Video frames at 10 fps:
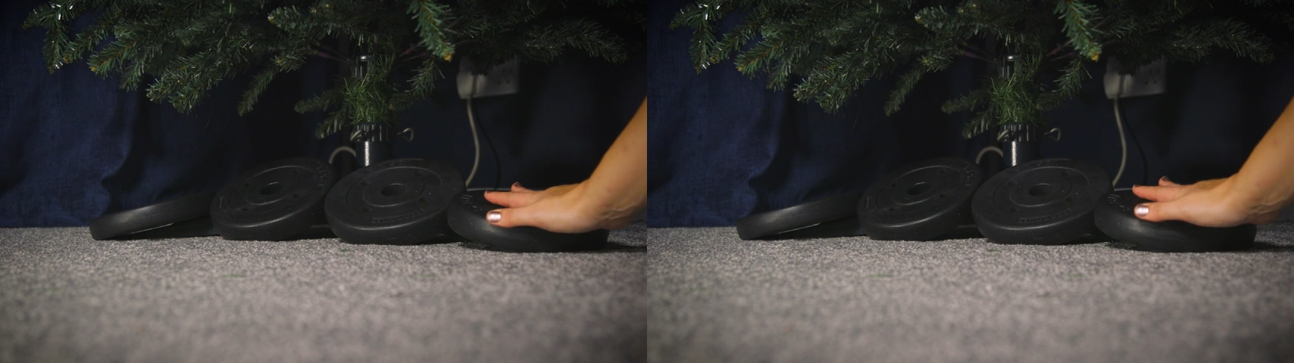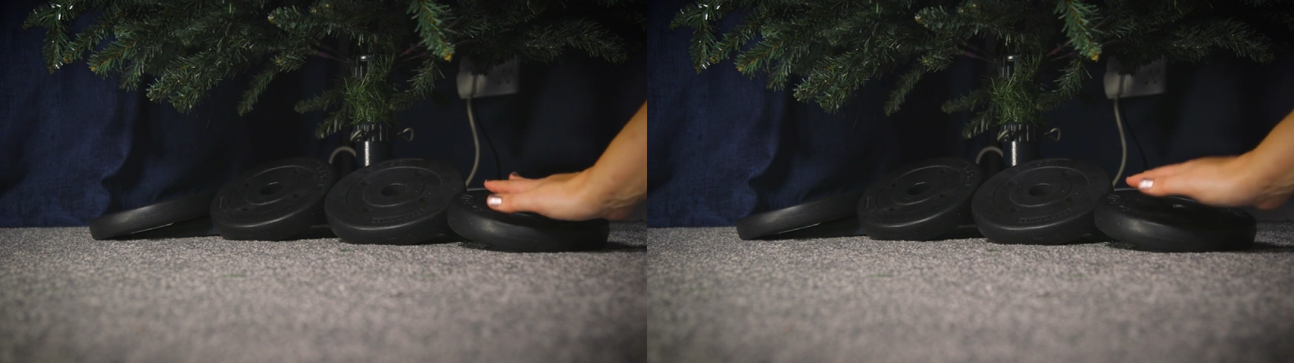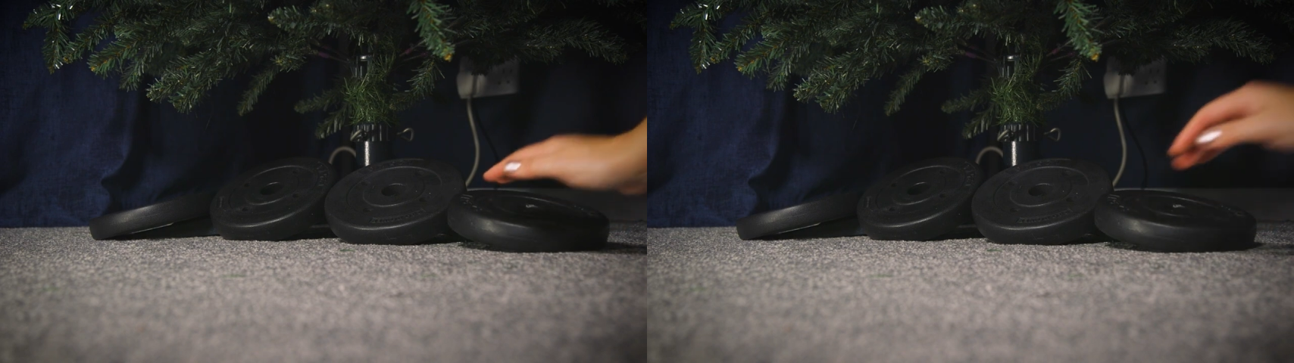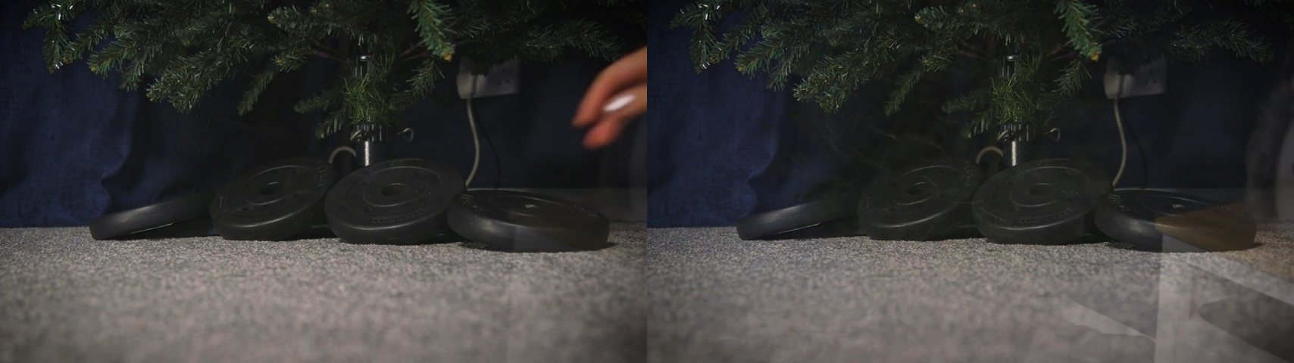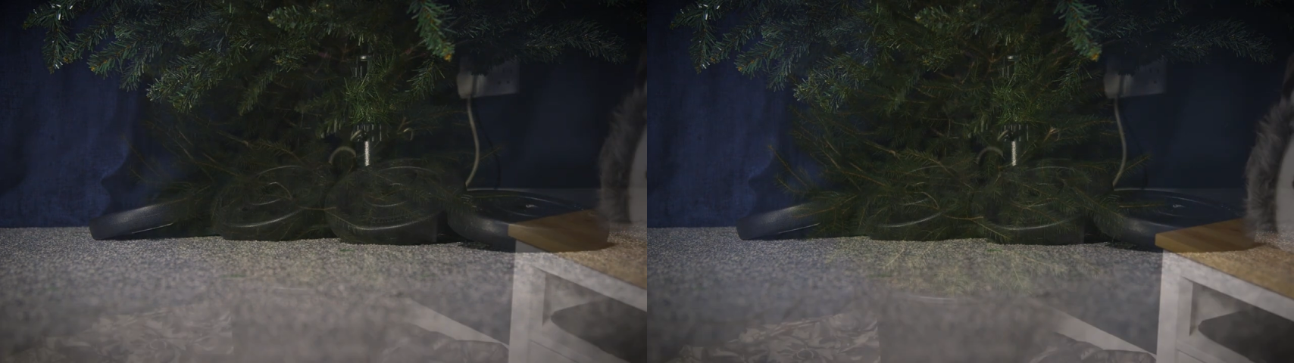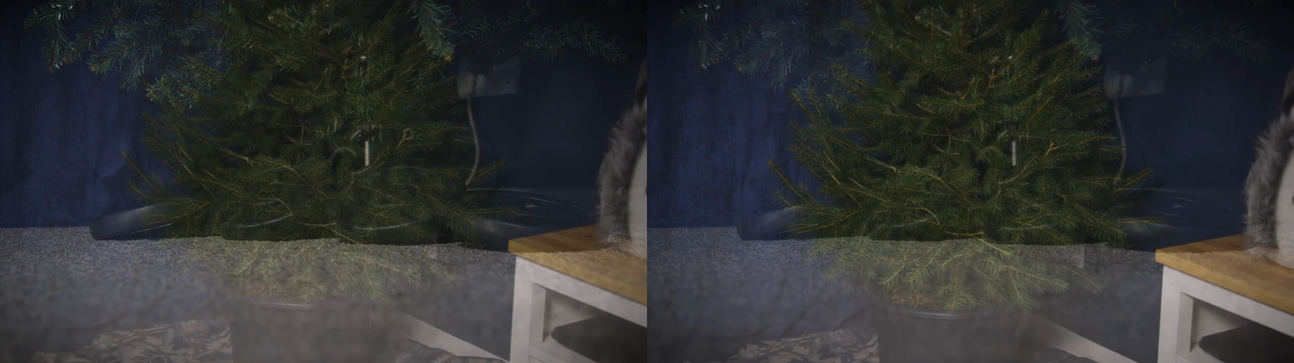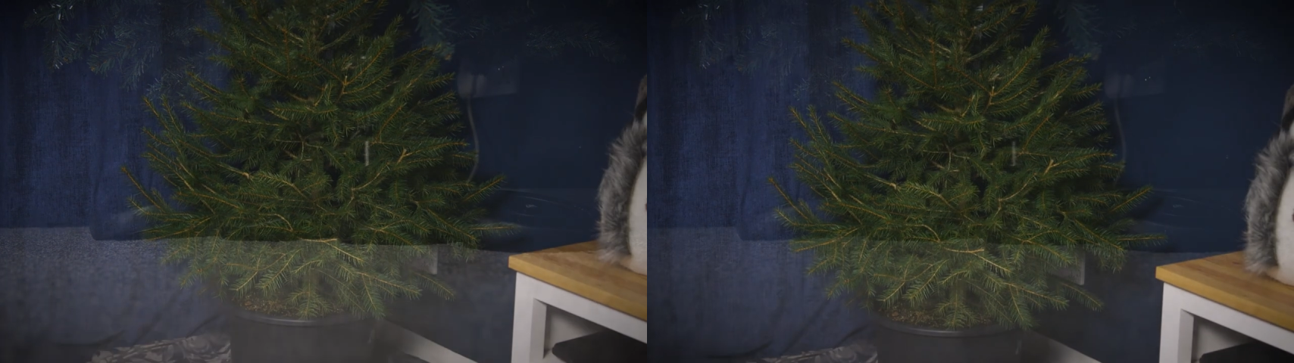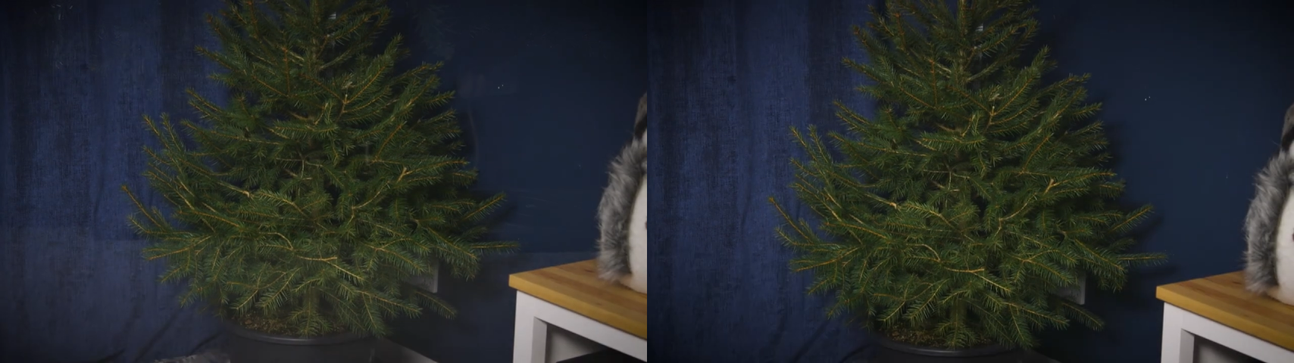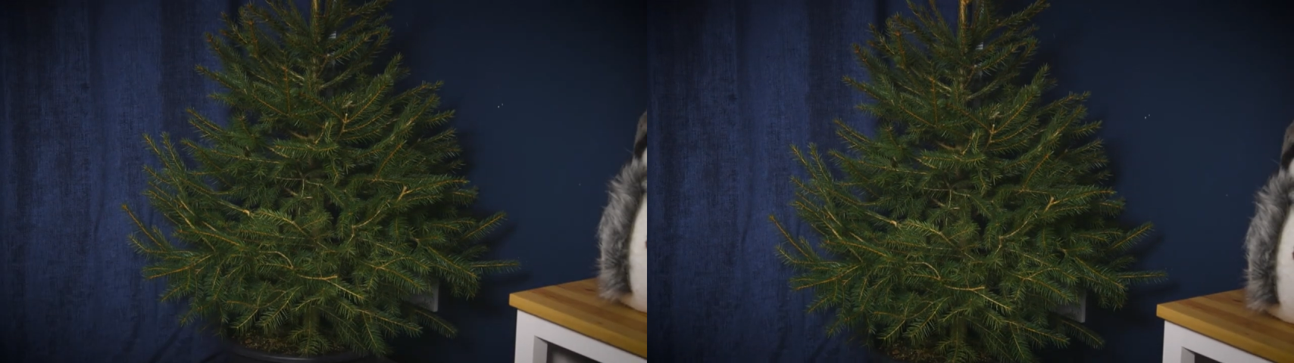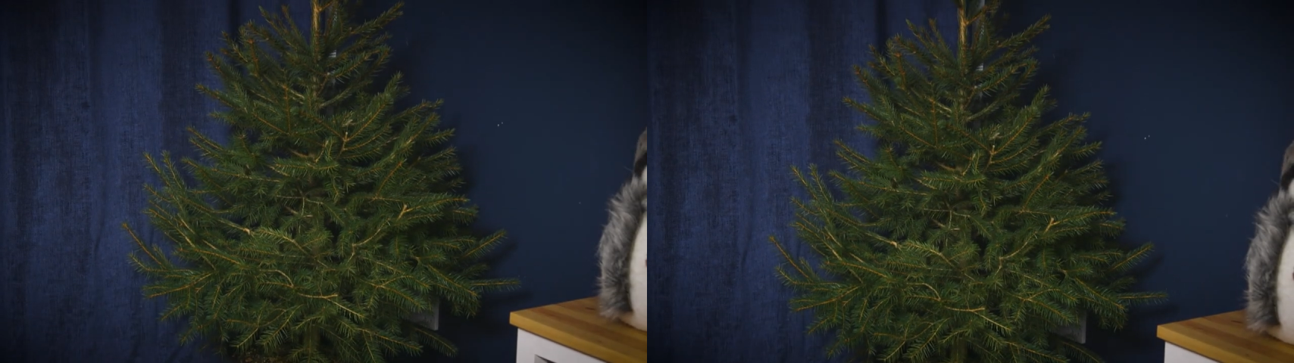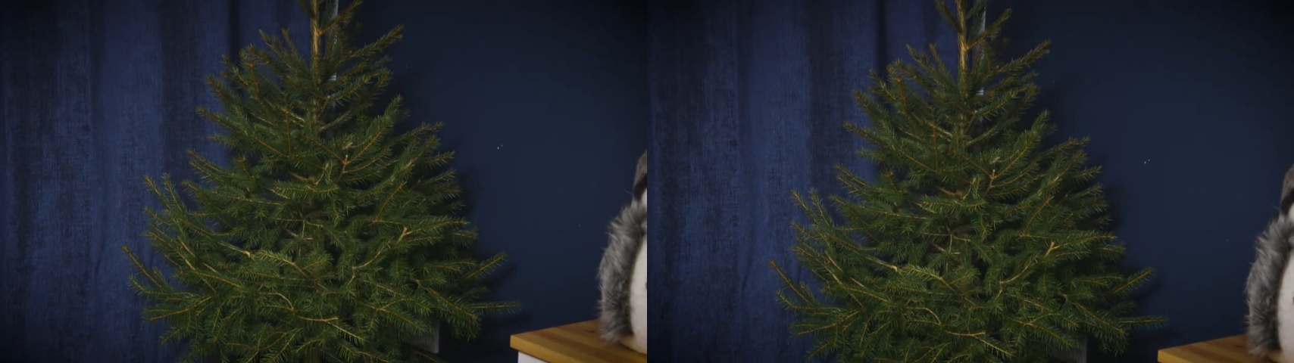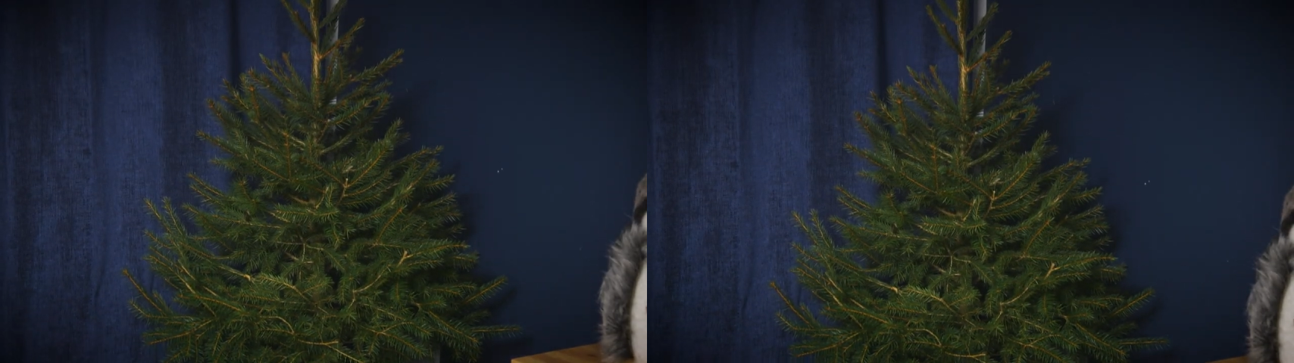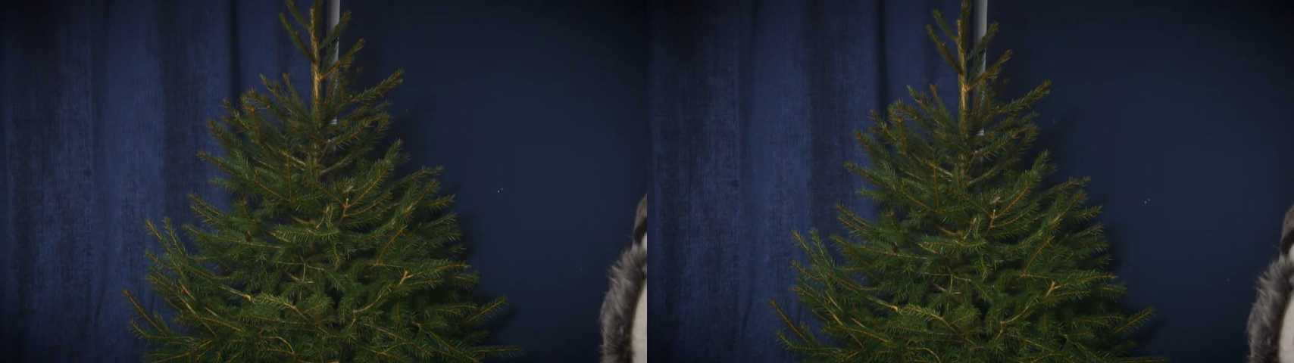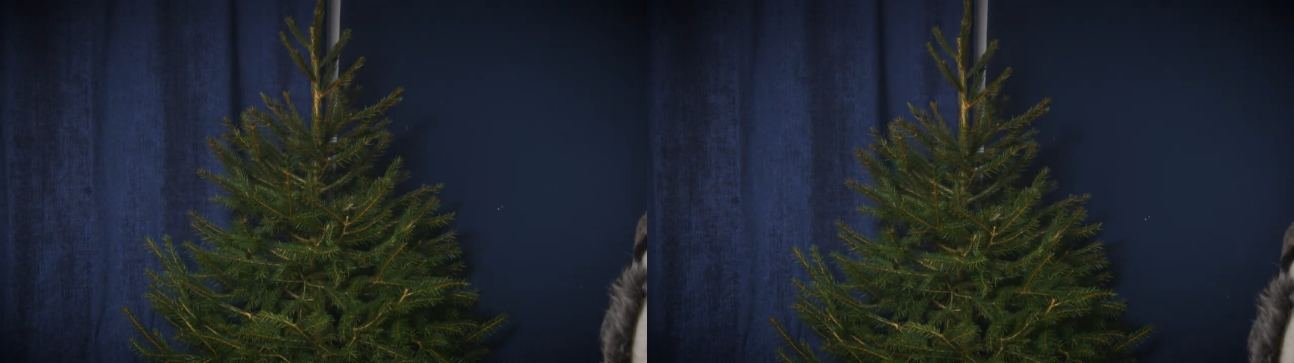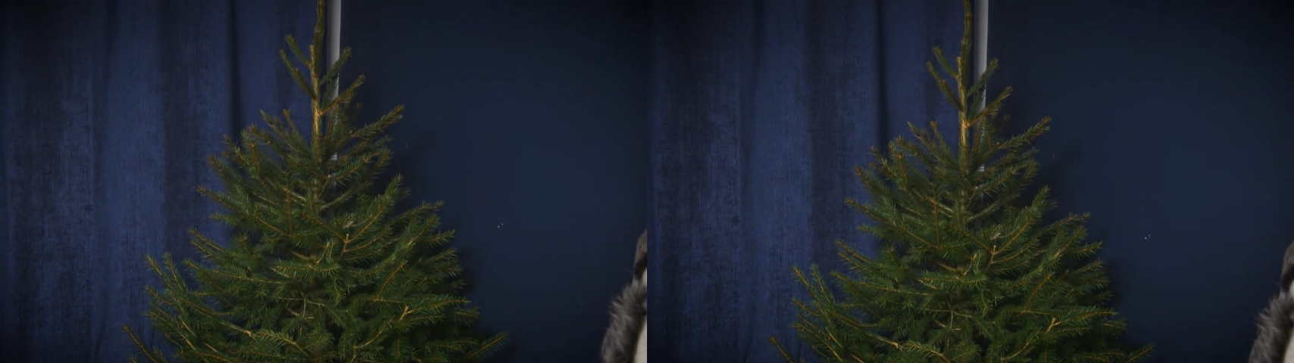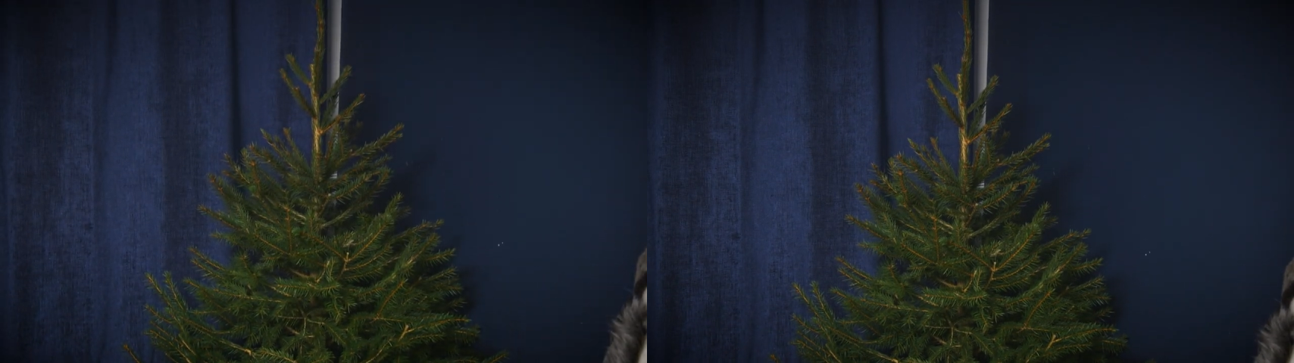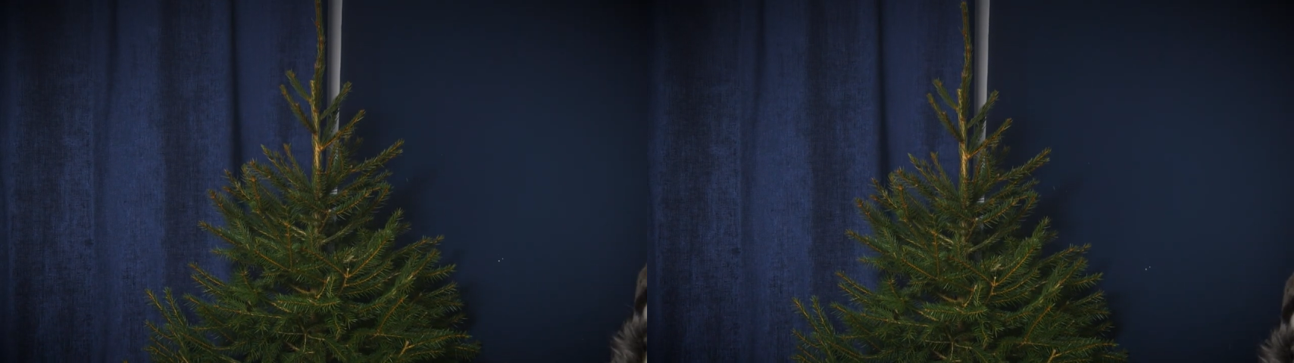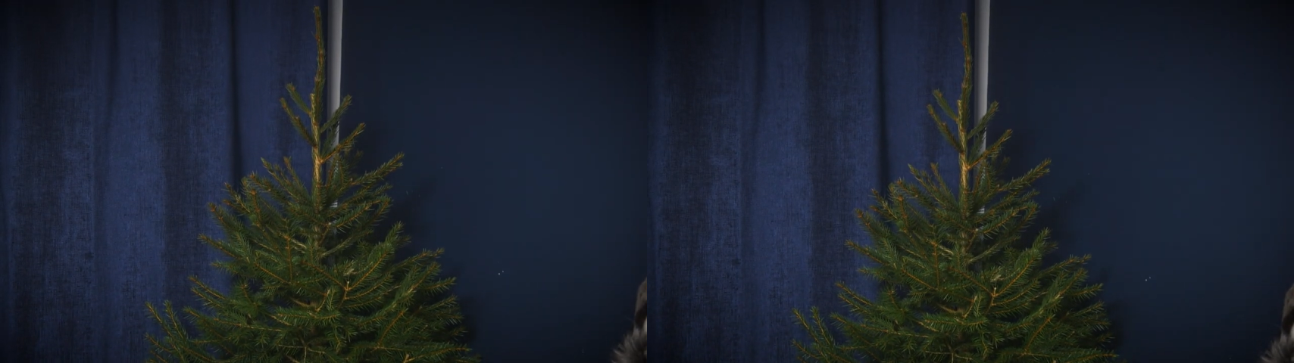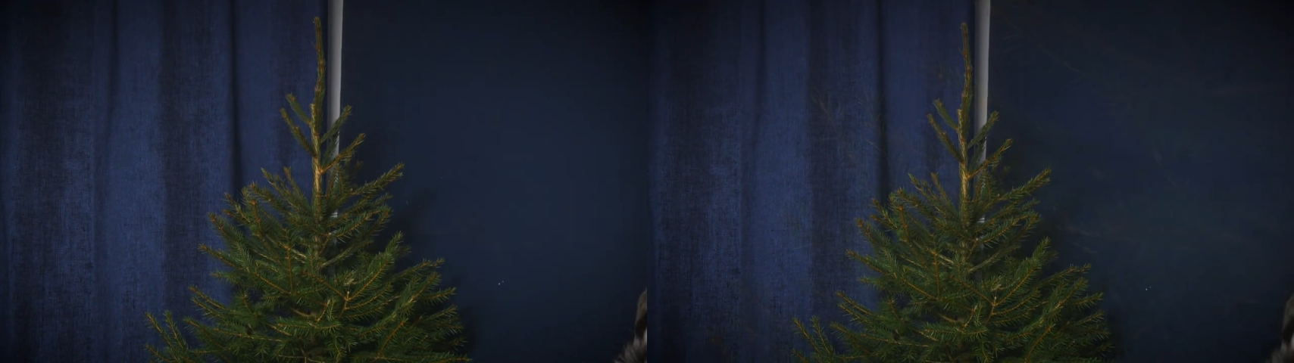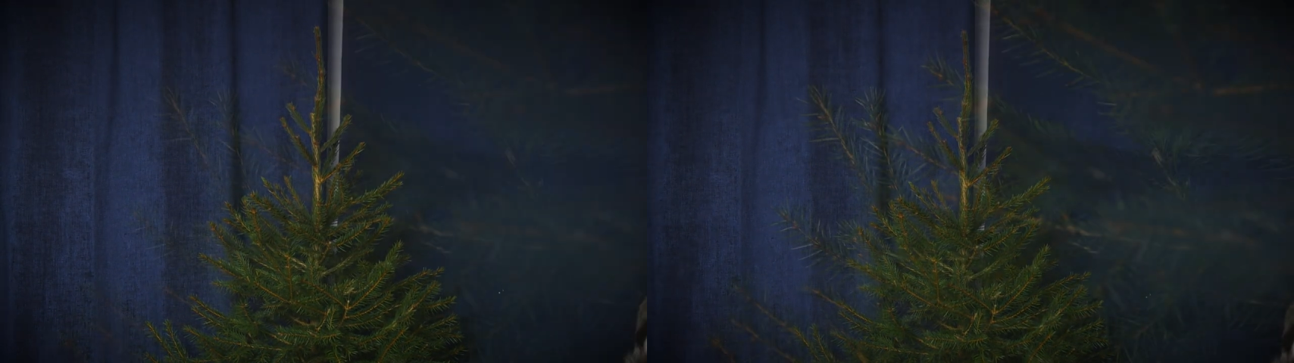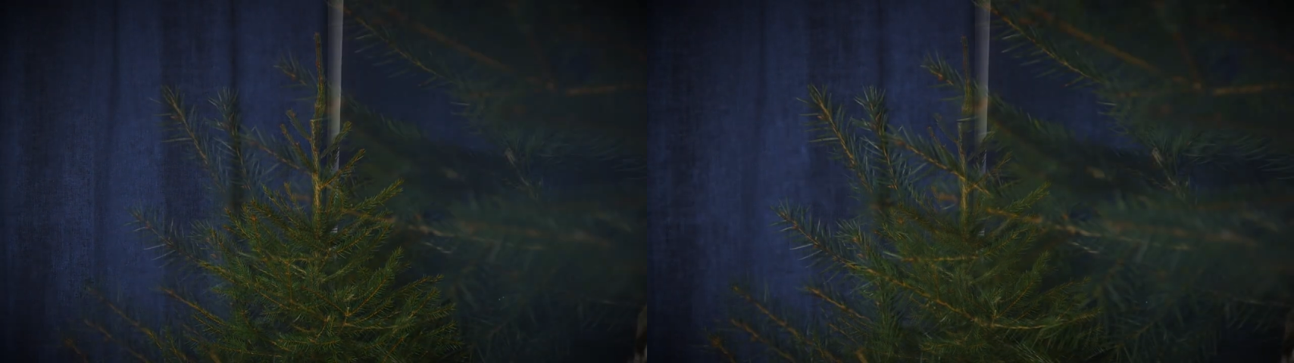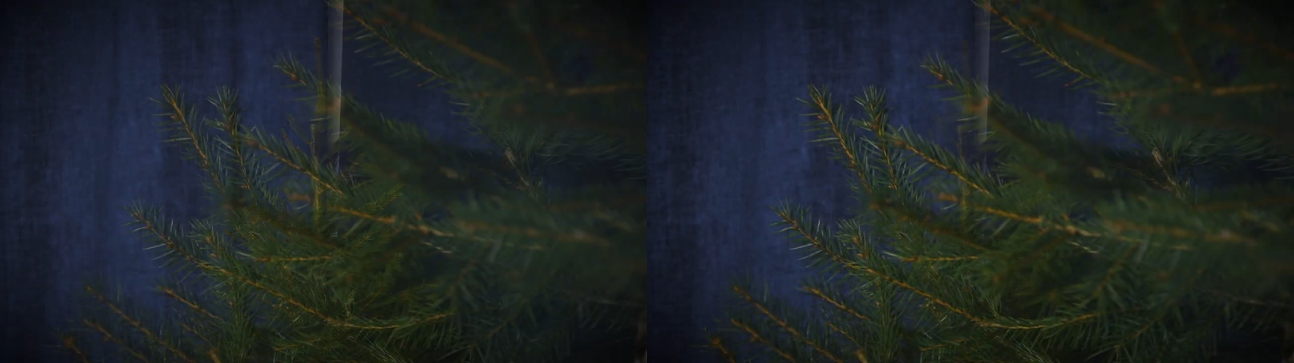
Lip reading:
Nobody's mouth can be seen.